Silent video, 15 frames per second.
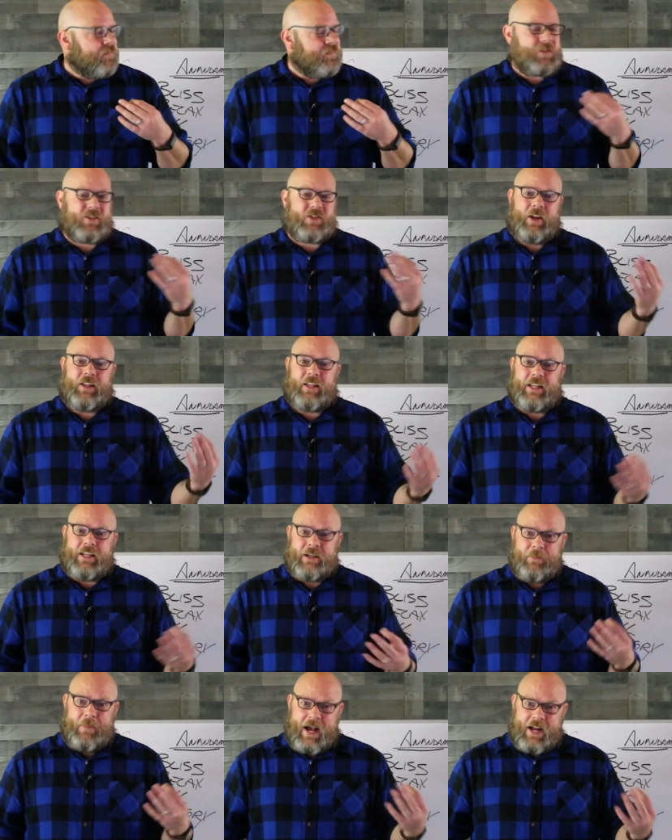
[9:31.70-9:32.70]
suddenly
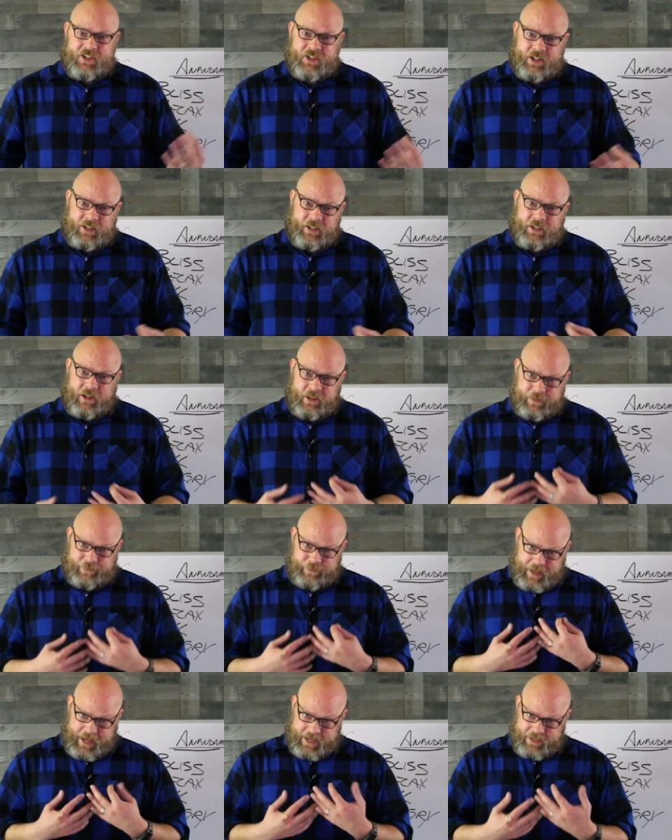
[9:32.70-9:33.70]
and magically all of
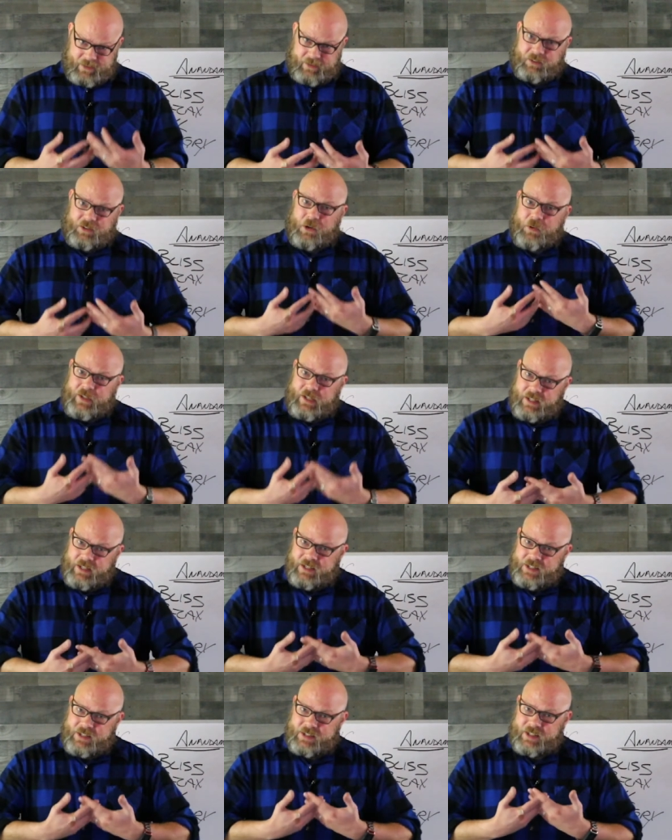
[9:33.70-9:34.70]
that
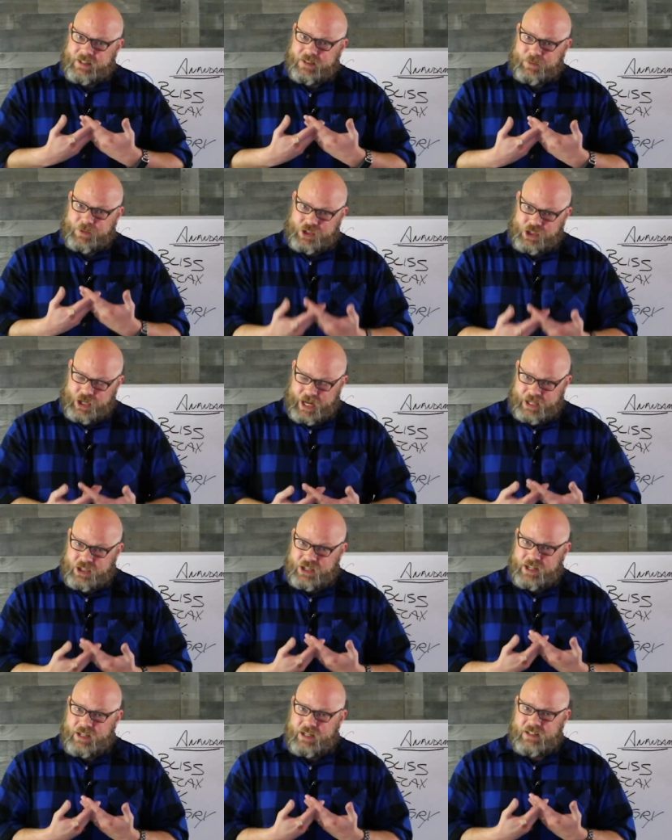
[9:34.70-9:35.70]
loneliness and
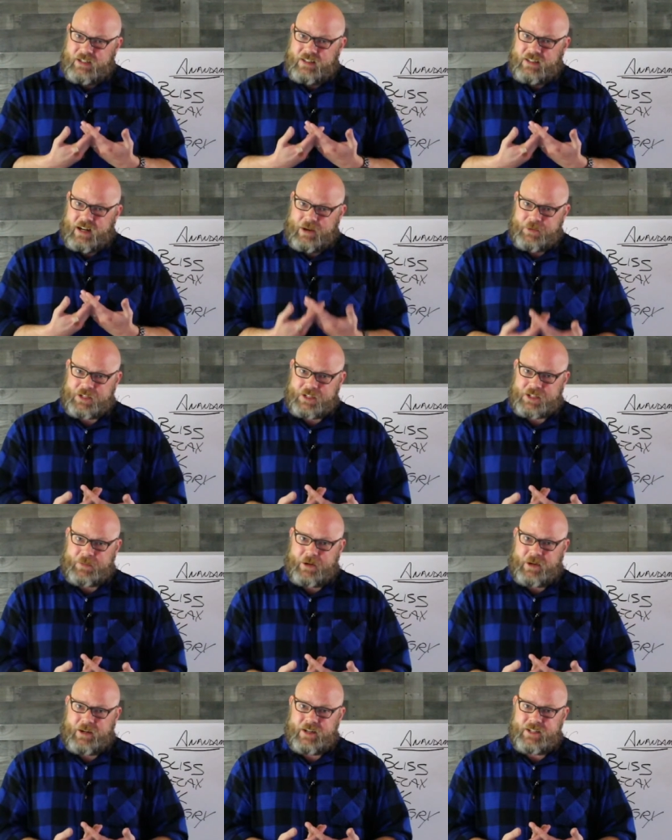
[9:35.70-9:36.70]
rejection that I was
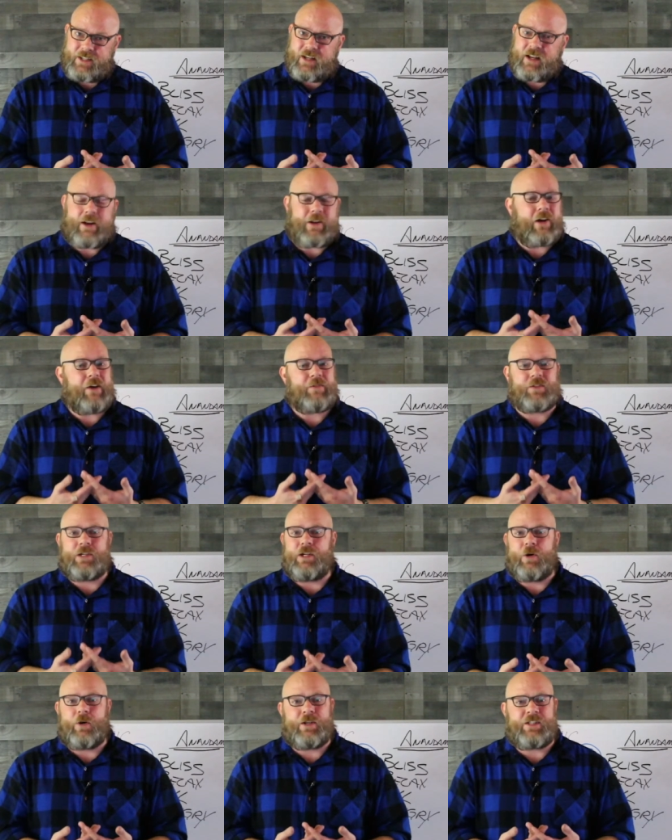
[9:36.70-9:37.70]
experiencing, I don't have to
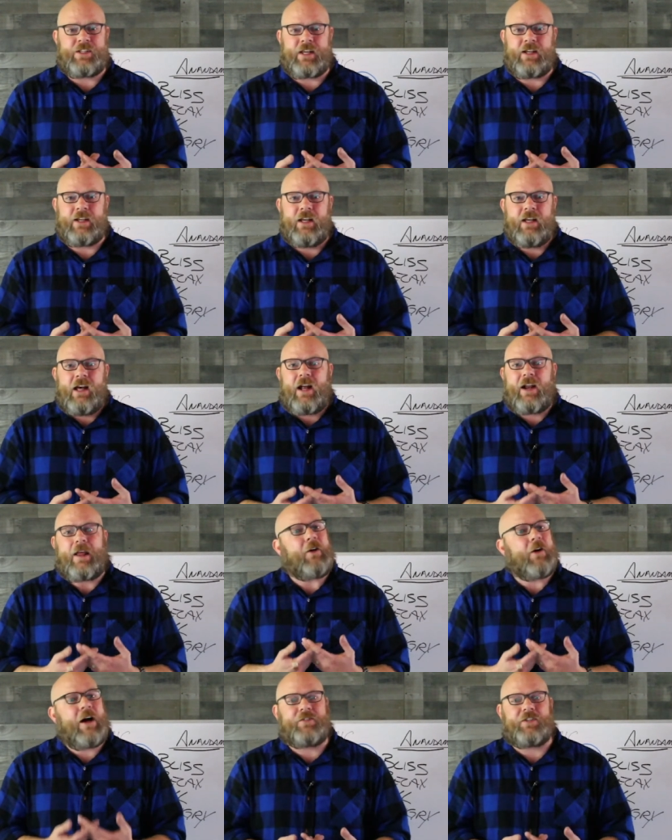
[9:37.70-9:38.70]
notice it and I
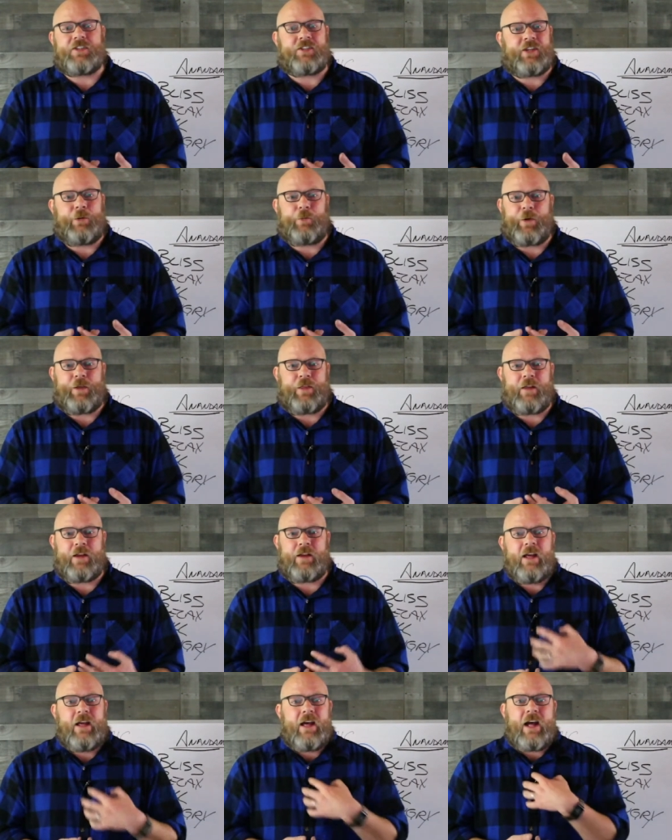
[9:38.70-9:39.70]
don't have to sit with it.
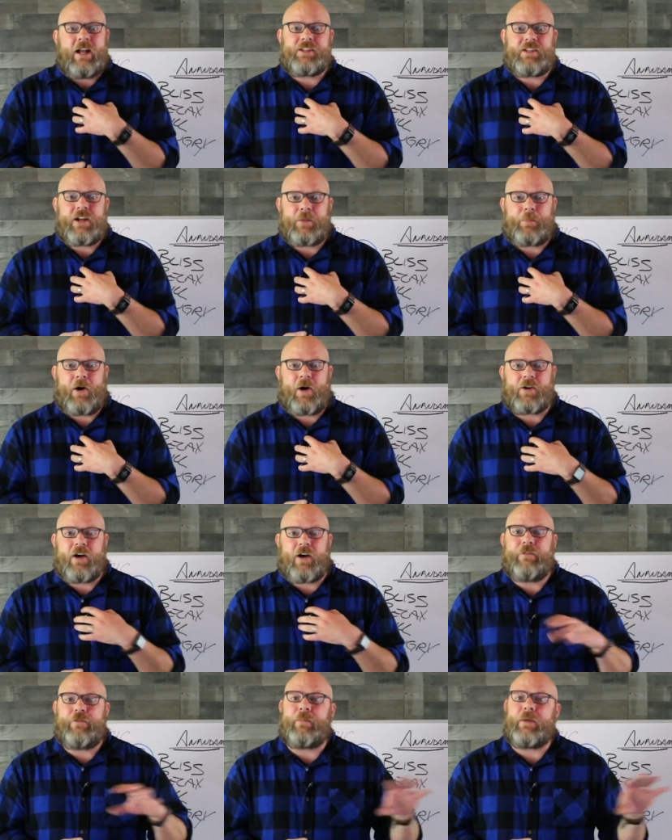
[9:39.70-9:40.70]
And it's not a part
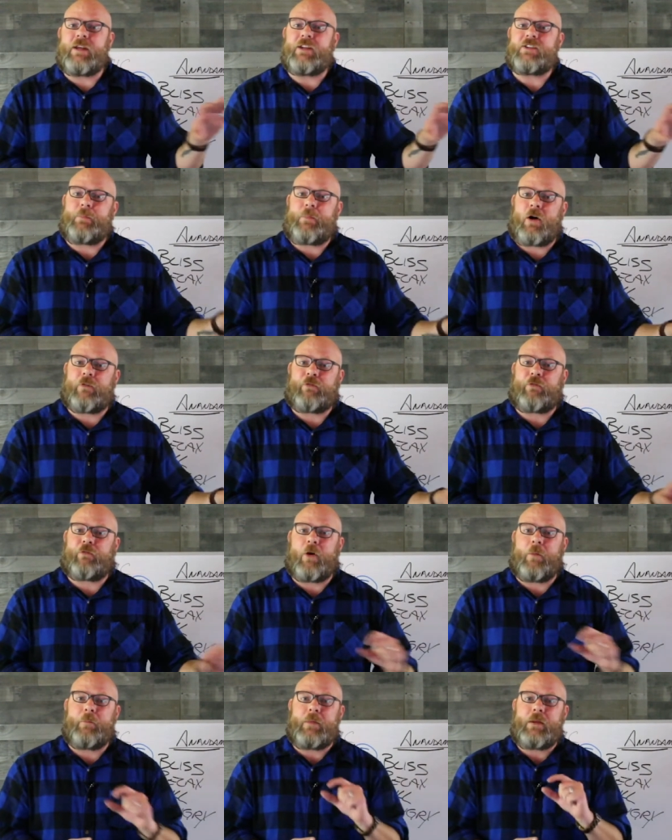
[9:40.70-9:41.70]
of me, it's a part
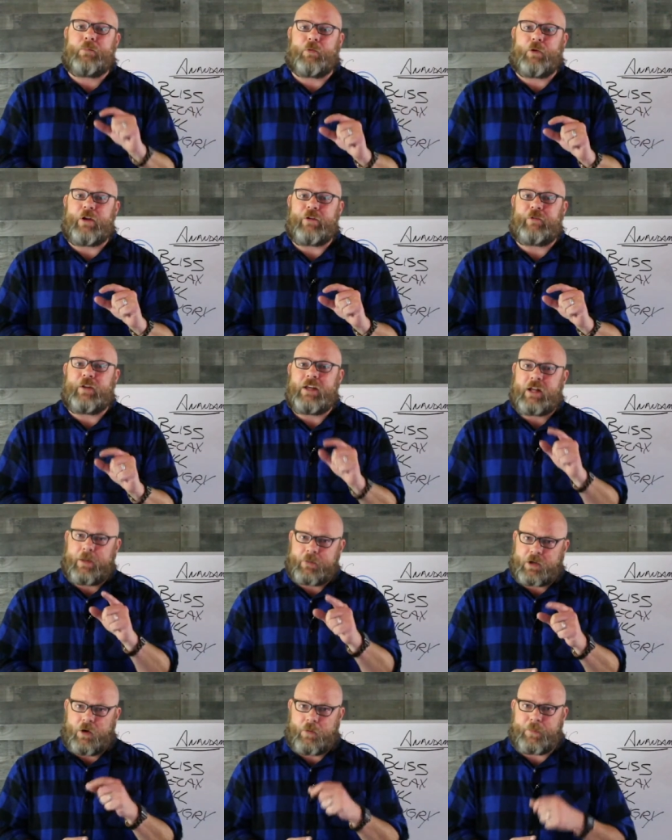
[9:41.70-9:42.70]
from me briefly, and I'm
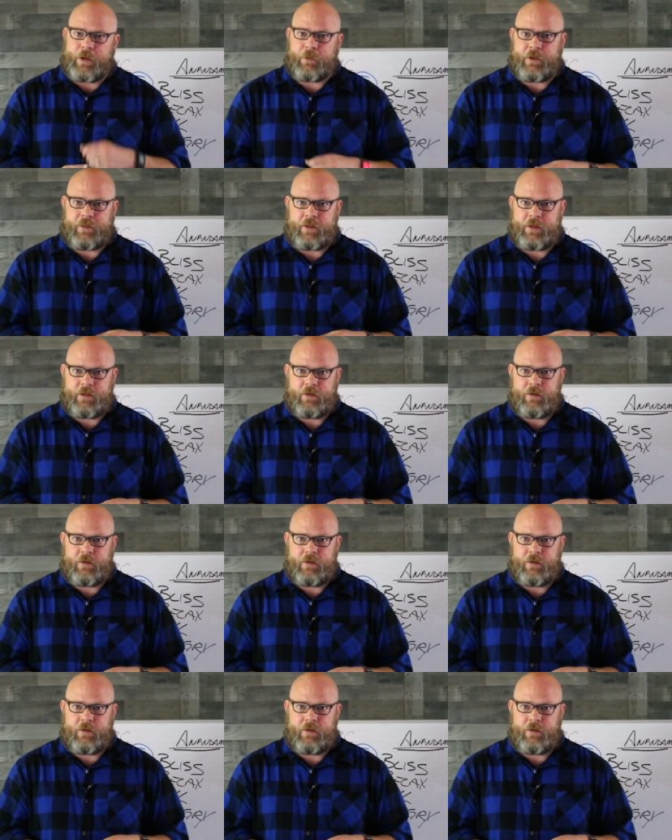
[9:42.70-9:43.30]
coping with it.